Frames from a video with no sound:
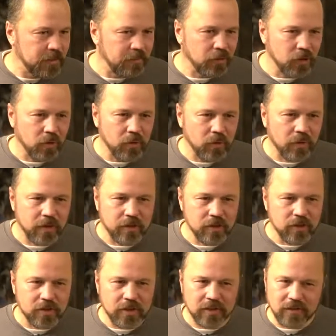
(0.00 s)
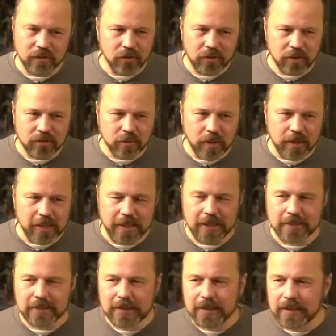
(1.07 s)
even though you're a Christian, you're not quite
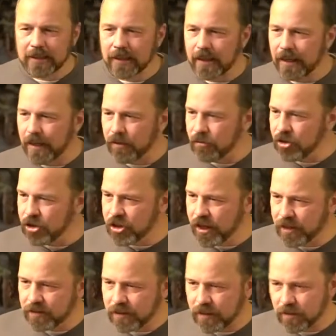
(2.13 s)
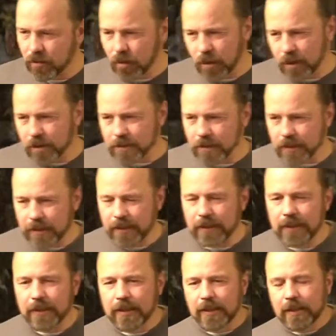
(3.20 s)
dead. And I reject it wholeheartedly.
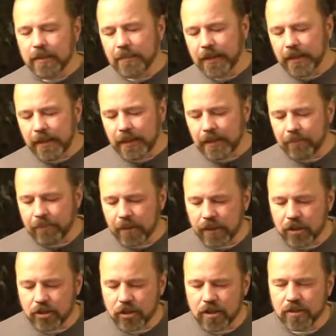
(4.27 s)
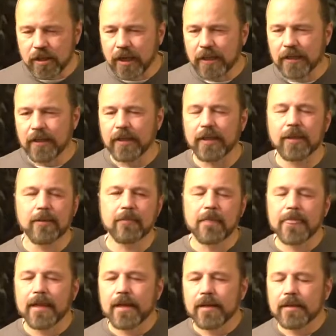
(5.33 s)
But he preached this idea
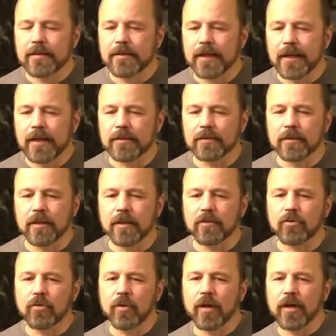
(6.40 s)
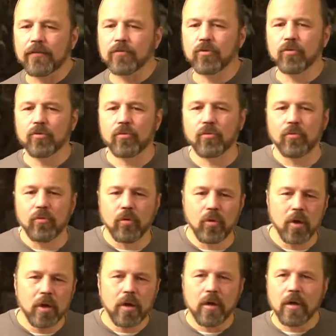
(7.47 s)
that uh, you have to, through
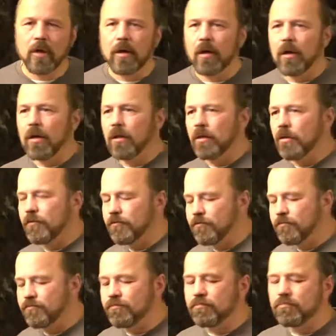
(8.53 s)
uh, f-